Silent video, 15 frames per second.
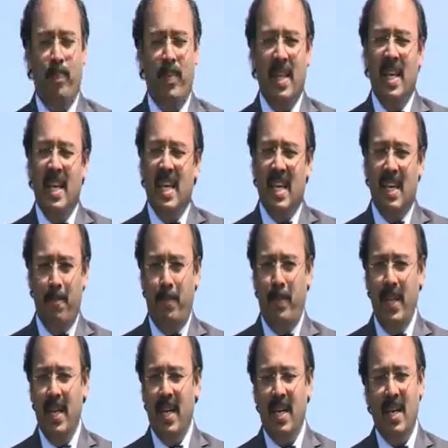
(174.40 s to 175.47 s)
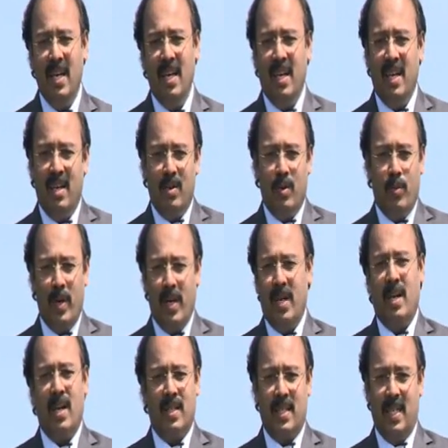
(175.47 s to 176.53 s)
Now, this severe
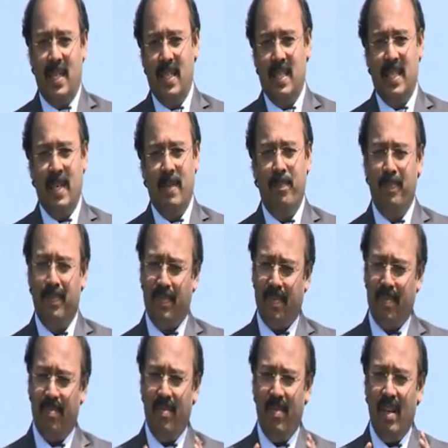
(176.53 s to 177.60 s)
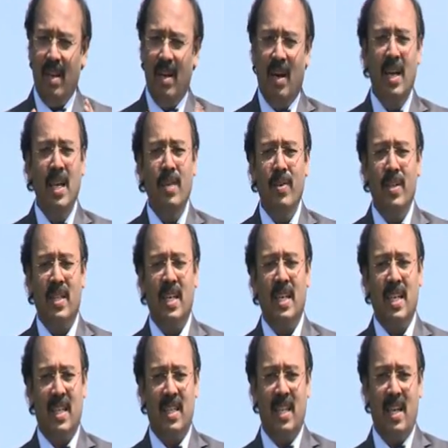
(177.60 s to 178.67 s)
disease is called, in Ayurvedic
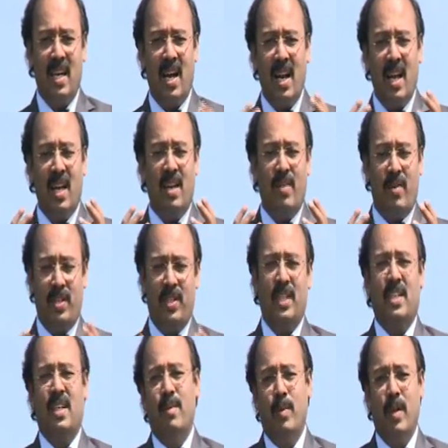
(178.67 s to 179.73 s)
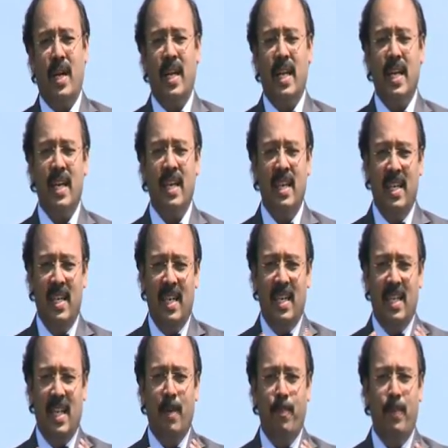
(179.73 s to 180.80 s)
medical science 4000 years ago,
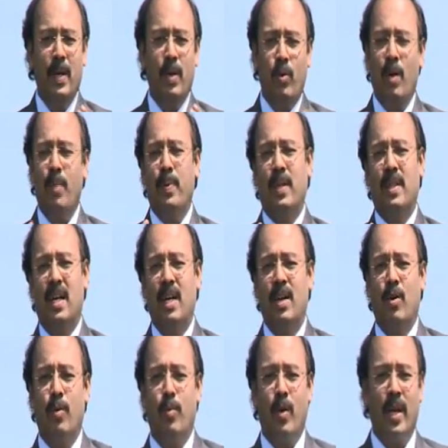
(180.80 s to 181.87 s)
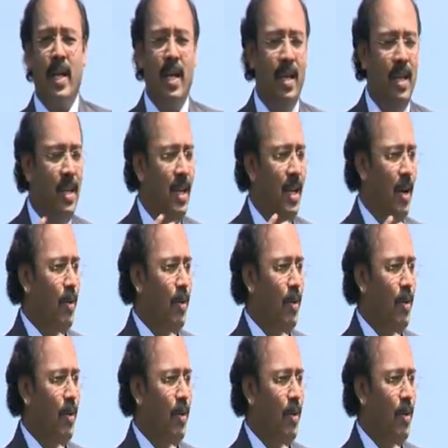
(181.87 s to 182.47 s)
how to rectify this disease, they have